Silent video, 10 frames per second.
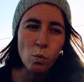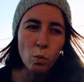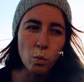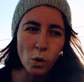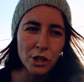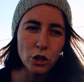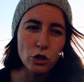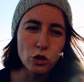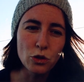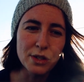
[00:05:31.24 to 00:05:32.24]
what you
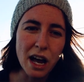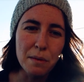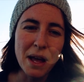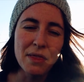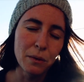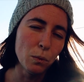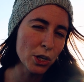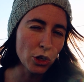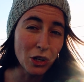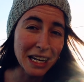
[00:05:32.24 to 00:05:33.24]
use up and then
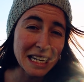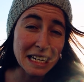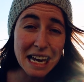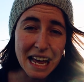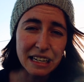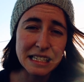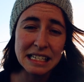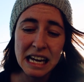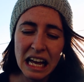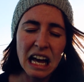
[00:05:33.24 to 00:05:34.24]
what you need
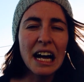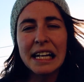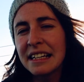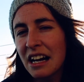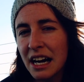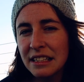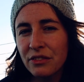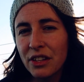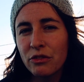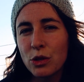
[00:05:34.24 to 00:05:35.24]
next, I can kind
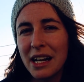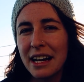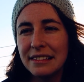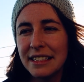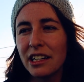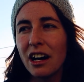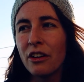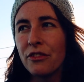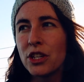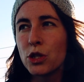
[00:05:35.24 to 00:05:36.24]
of give you an idea
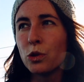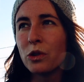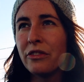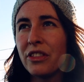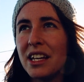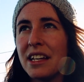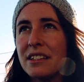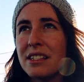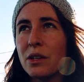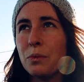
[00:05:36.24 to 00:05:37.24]
of the sort of
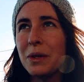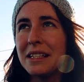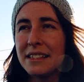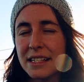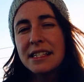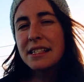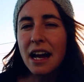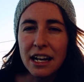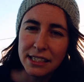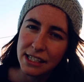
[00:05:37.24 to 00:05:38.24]
things that we did
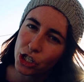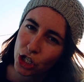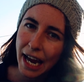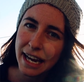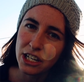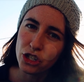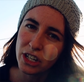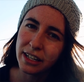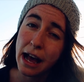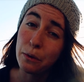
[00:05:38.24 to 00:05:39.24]
start to change
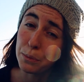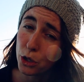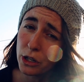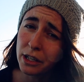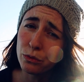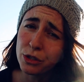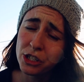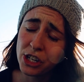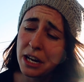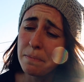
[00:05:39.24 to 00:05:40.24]
in our beauty
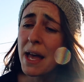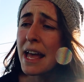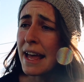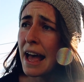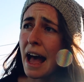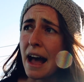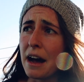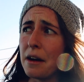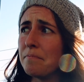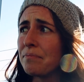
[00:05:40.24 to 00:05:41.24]
regime,
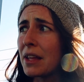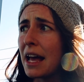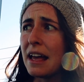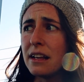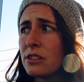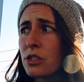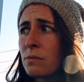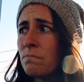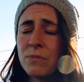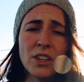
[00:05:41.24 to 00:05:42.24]
and
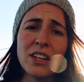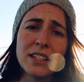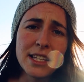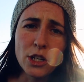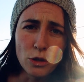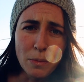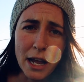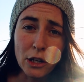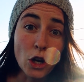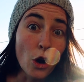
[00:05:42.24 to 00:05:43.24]
the things that you
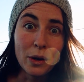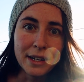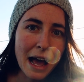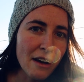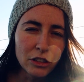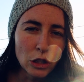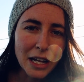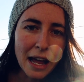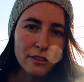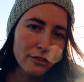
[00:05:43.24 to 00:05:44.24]
might go and have a look
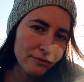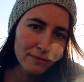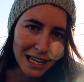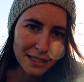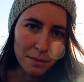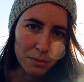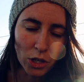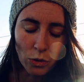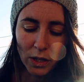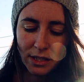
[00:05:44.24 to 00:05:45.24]
at if that's something
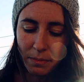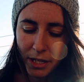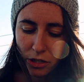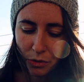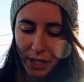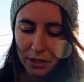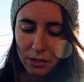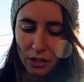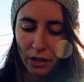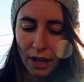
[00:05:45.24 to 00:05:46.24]
you want to be doing. So